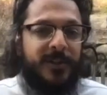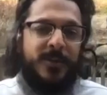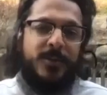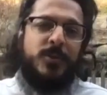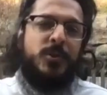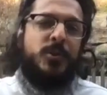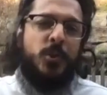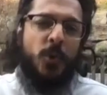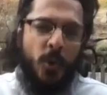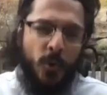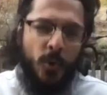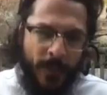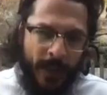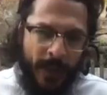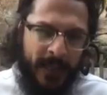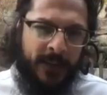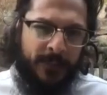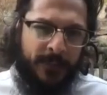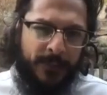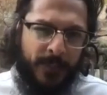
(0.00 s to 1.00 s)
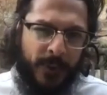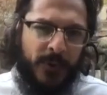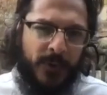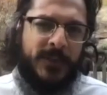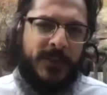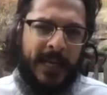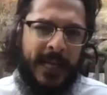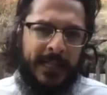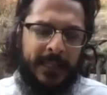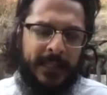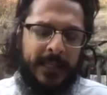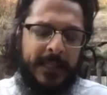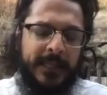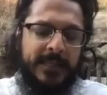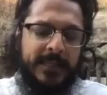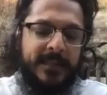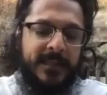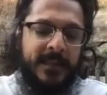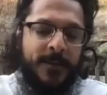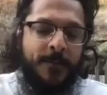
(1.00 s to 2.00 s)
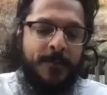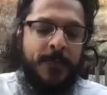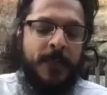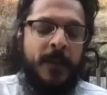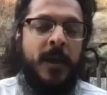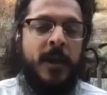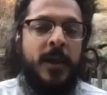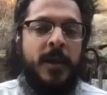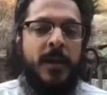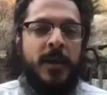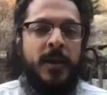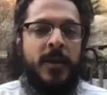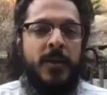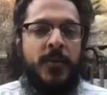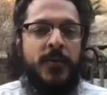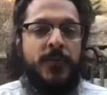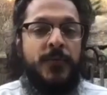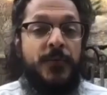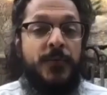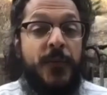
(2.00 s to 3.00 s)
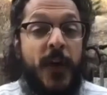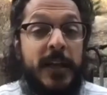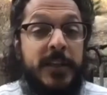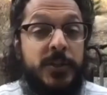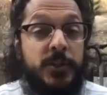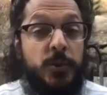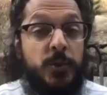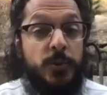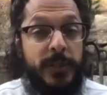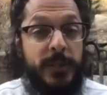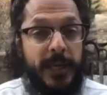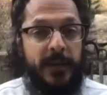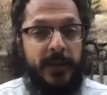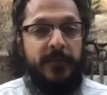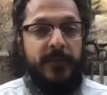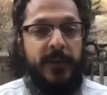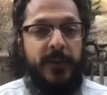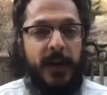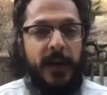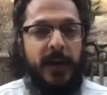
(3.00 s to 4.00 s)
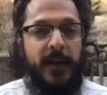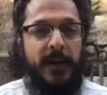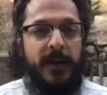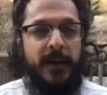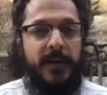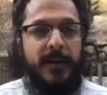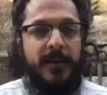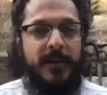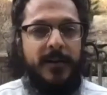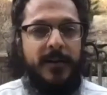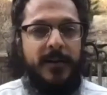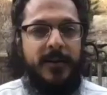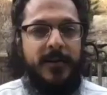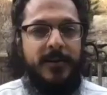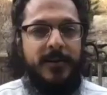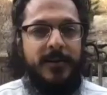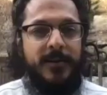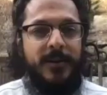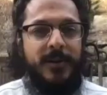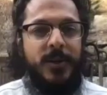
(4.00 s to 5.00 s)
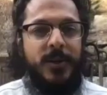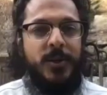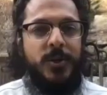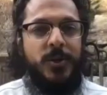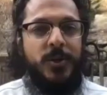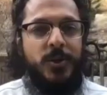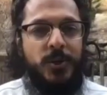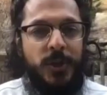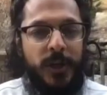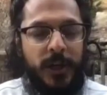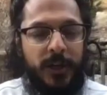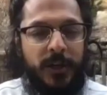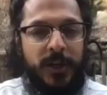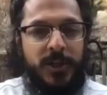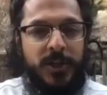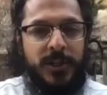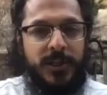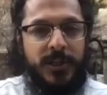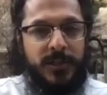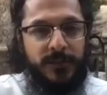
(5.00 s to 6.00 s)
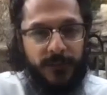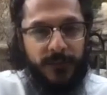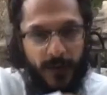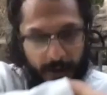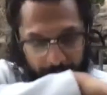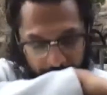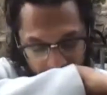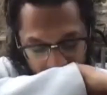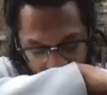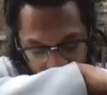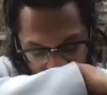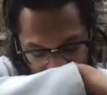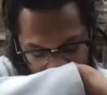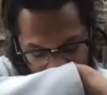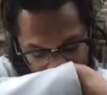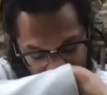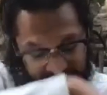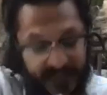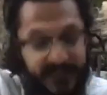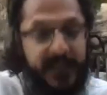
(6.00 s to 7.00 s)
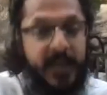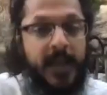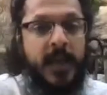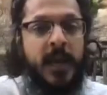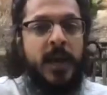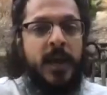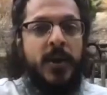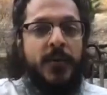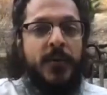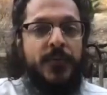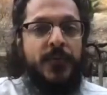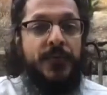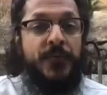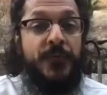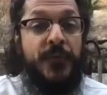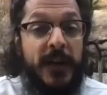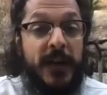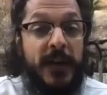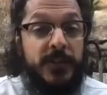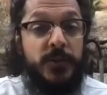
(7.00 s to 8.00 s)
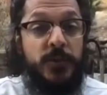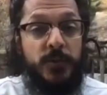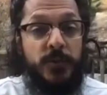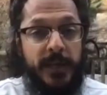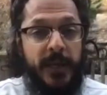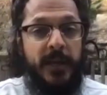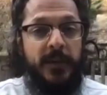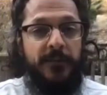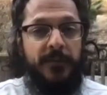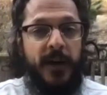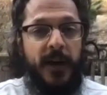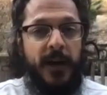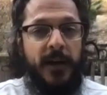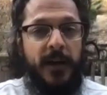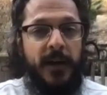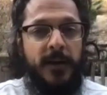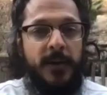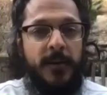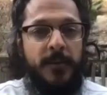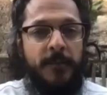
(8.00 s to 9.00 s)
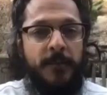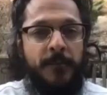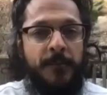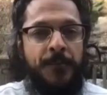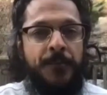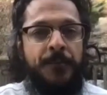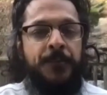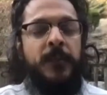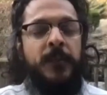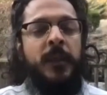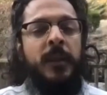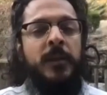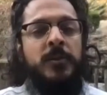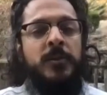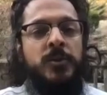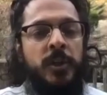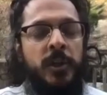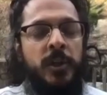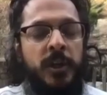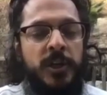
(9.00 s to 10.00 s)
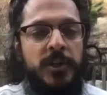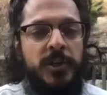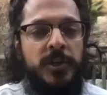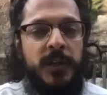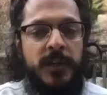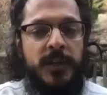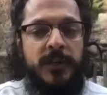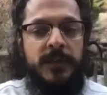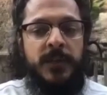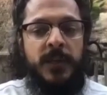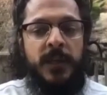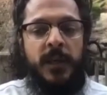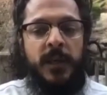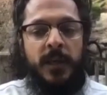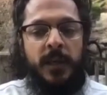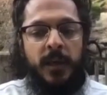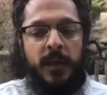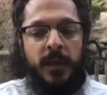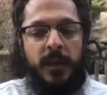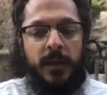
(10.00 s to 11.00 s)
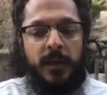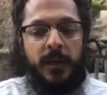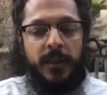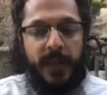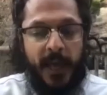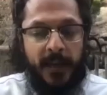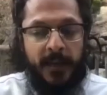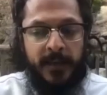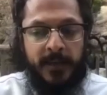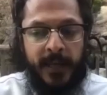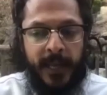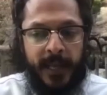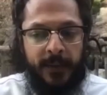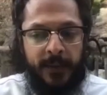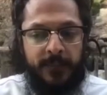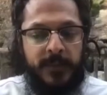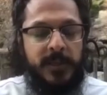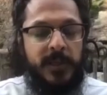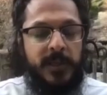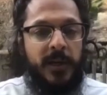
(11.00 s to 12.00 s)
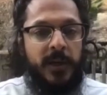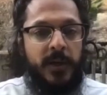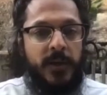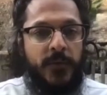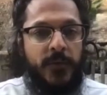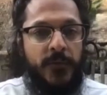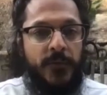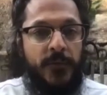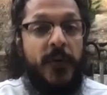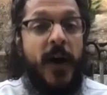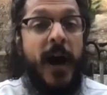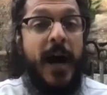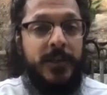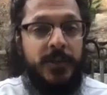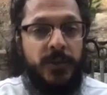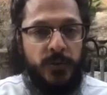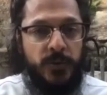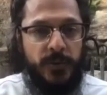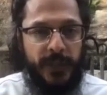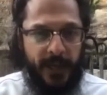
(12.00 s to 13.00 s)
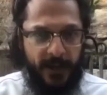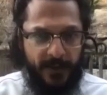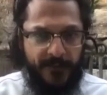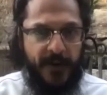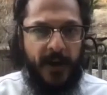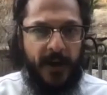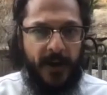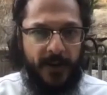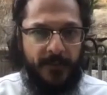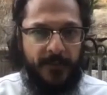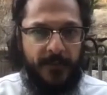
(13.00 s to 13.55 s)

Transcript: There's so many personalities. Vasudeva. Sri Krishna's father's name is Vasudeva. And Sri Krishna's then named Vasudeva.